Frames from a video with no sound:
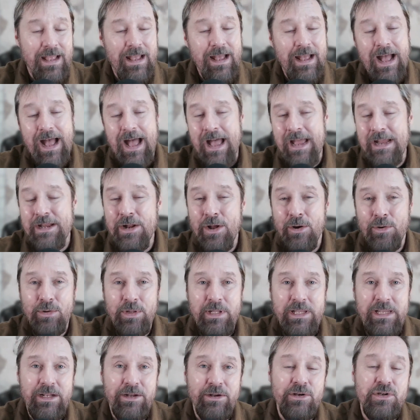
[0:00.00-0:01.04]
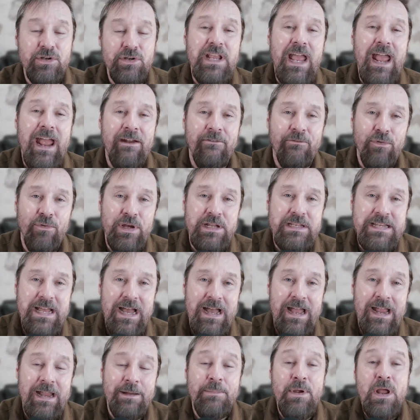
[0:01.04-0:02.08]
I know leaders, every
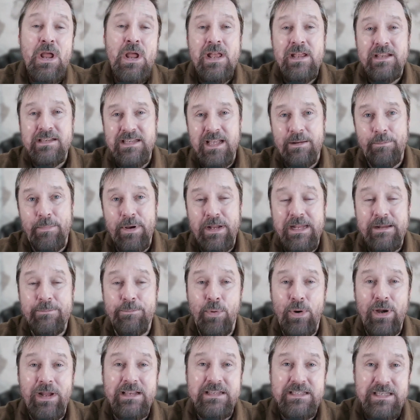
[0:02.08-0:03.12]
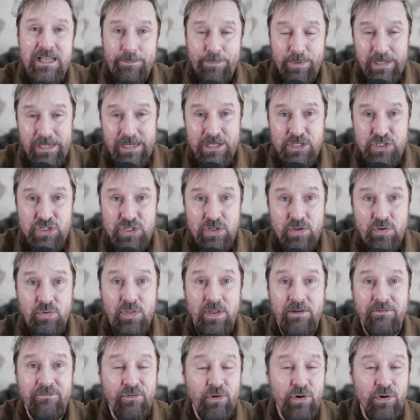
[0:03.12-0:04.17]
time somebody brings up an issue,
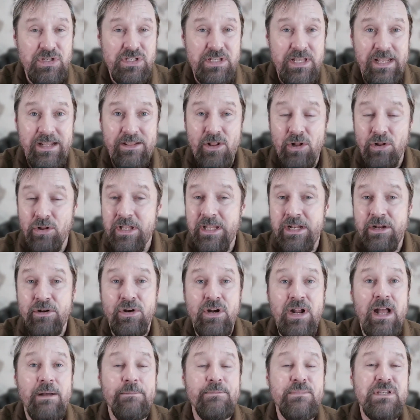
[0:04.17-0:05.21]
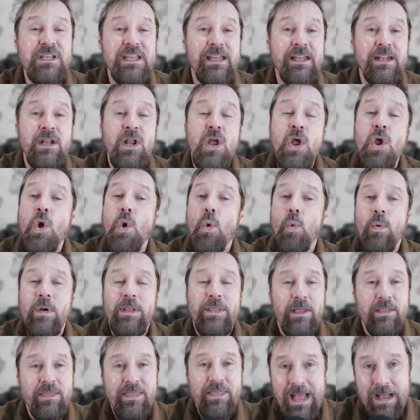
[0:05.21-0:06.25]
the first thing the leader comes in with
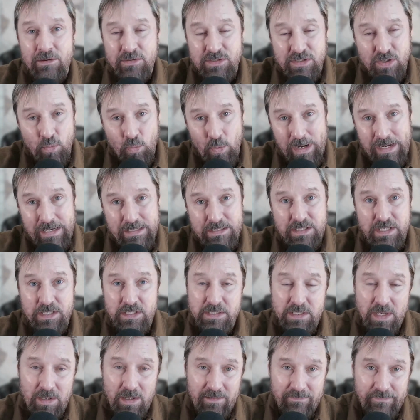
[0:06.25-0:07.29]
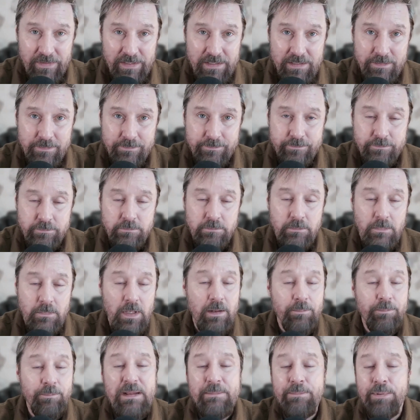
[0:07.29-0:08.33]
1,000 ways to solve it.
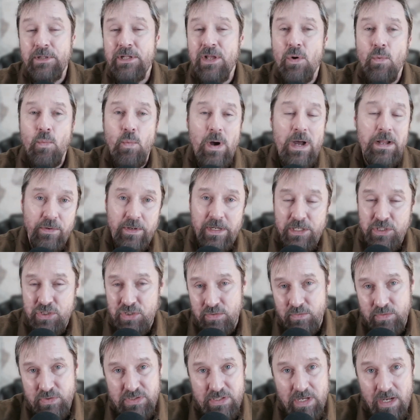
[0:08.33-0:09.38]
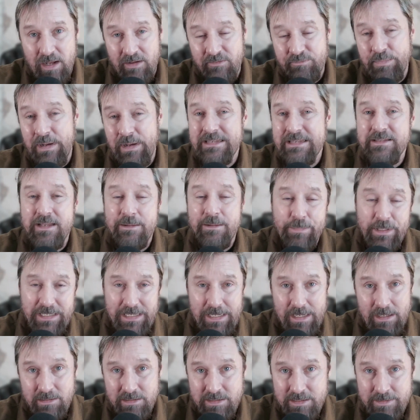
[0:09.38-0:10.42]
People don't want issues solved by somebody
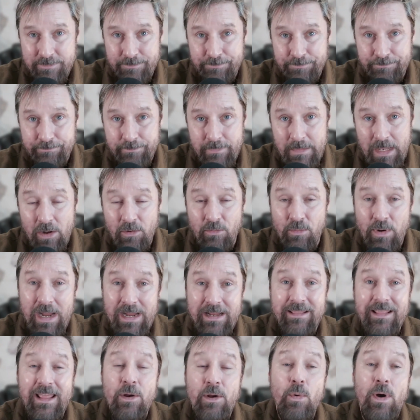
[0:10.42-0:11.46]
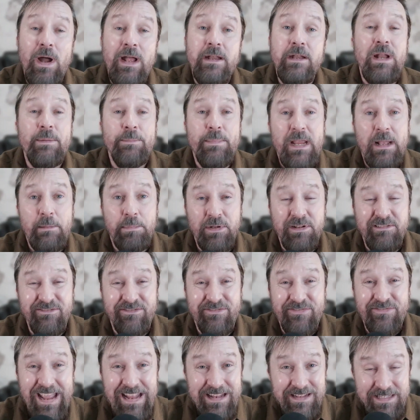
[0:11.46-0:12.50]
else, right? They want to be able to
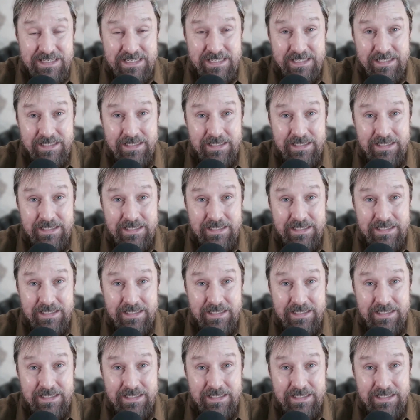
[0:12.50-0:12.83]
vent.